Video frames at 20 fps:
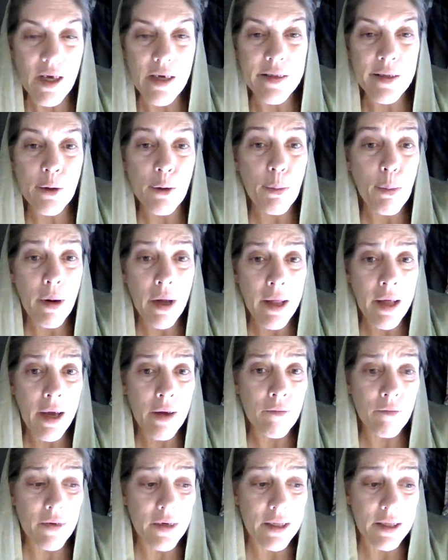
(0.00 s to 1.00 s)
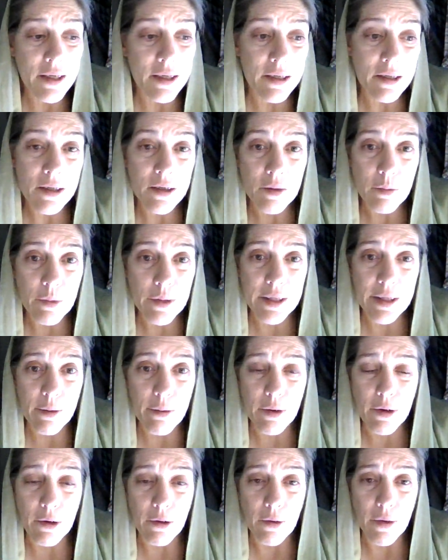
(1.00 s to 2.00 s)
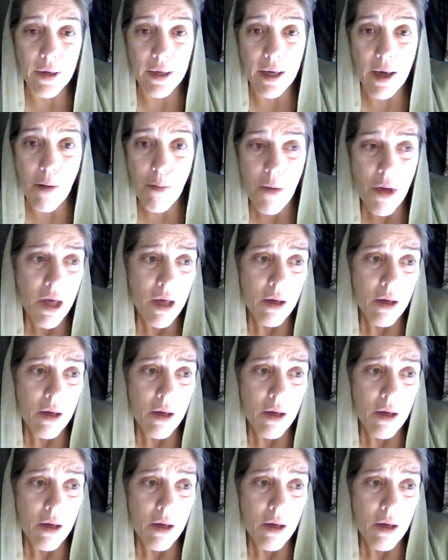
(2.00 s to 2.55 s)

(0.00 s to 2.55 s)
They were probably on Ritalin when they were growing up,